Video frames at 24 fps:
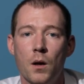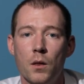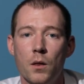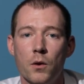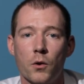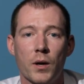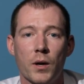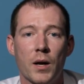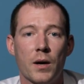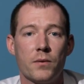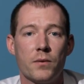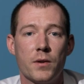They're
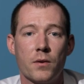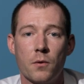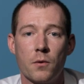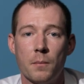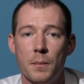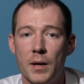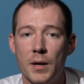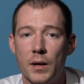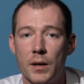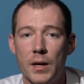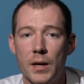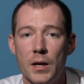going to have
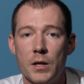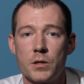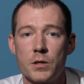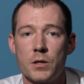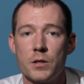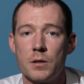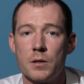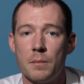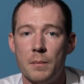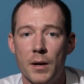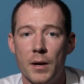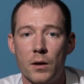different
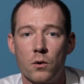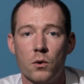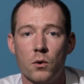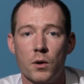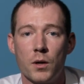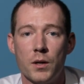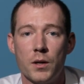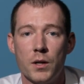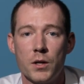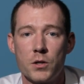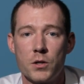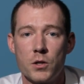medications and medical
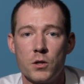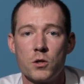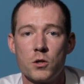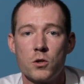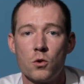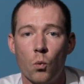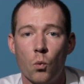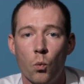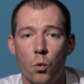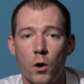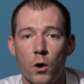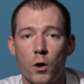conditions,
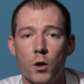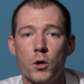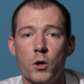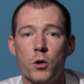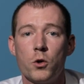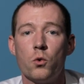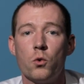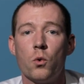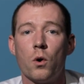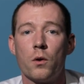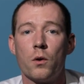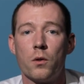so we're going to
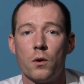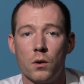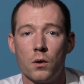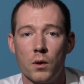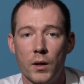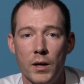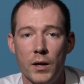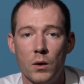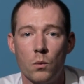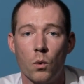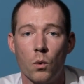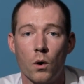do all the
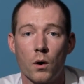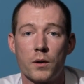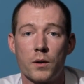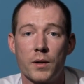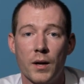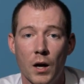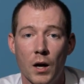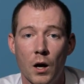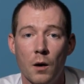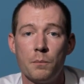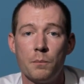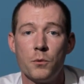legwork
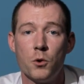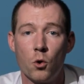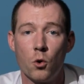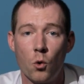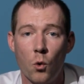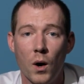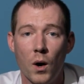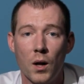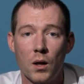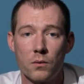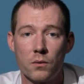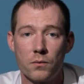to help you
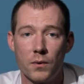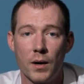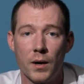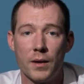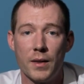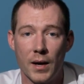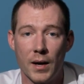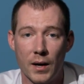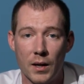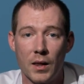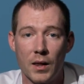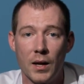qualify
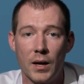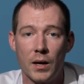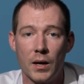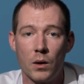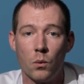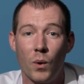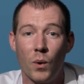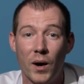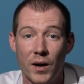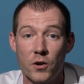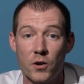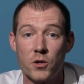that client while